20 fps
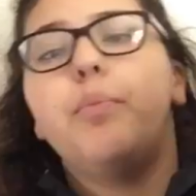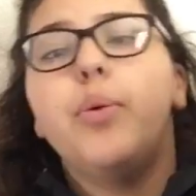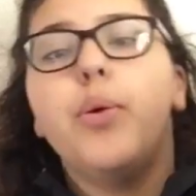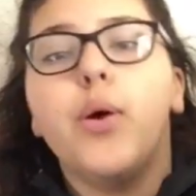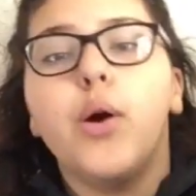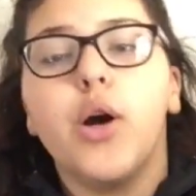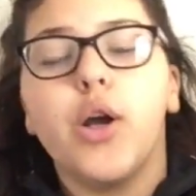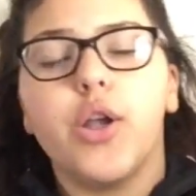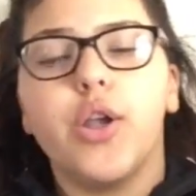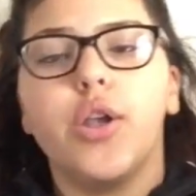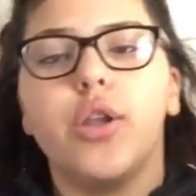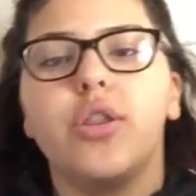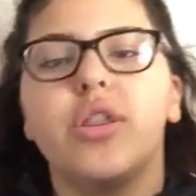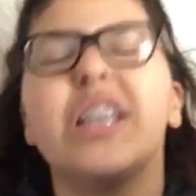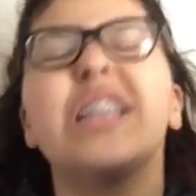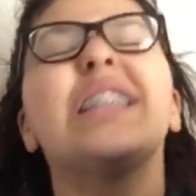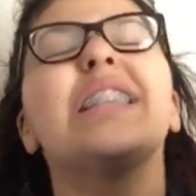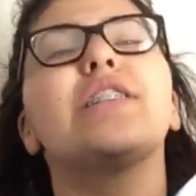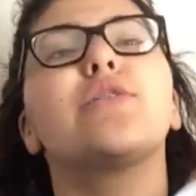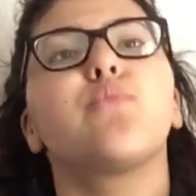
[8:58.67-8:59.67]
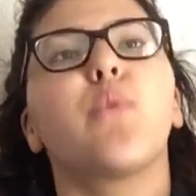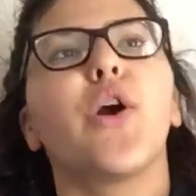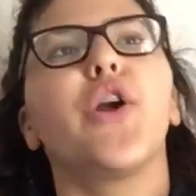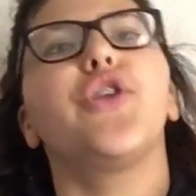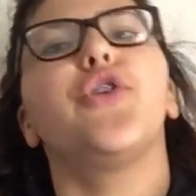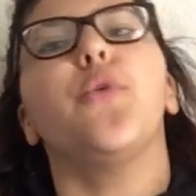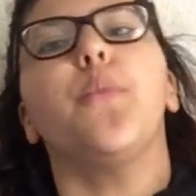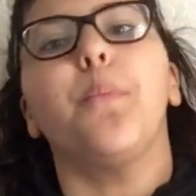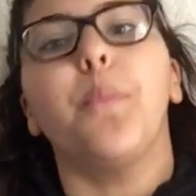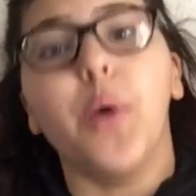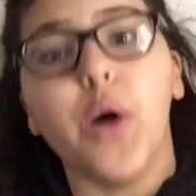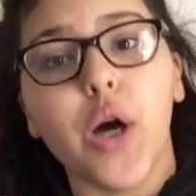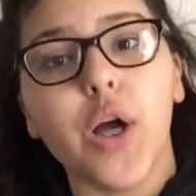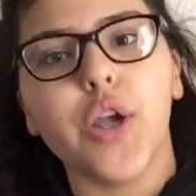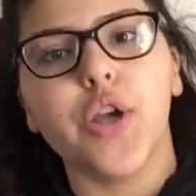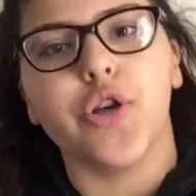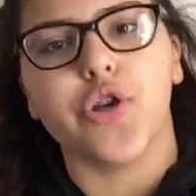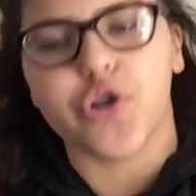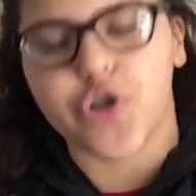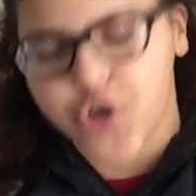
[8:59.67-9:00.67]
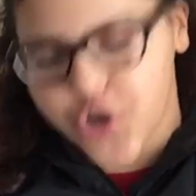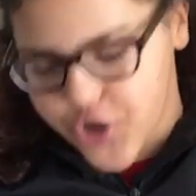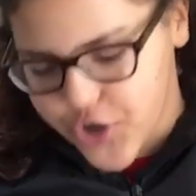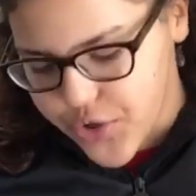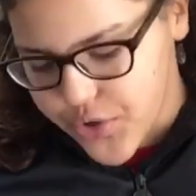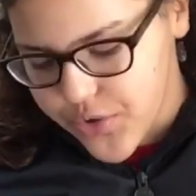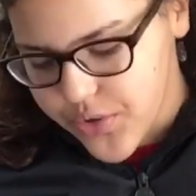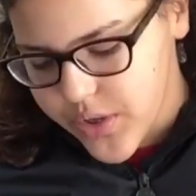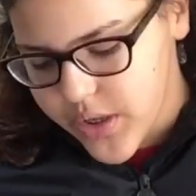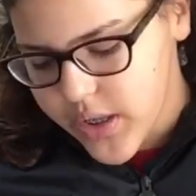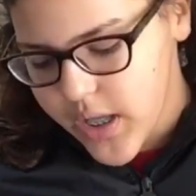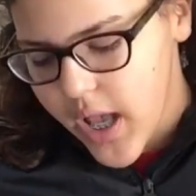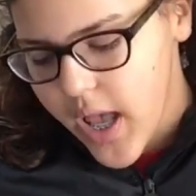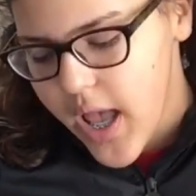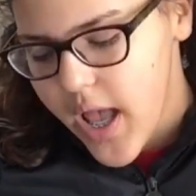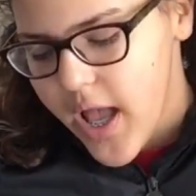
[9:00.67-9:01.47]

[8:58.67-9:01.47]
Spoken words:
put your shoes.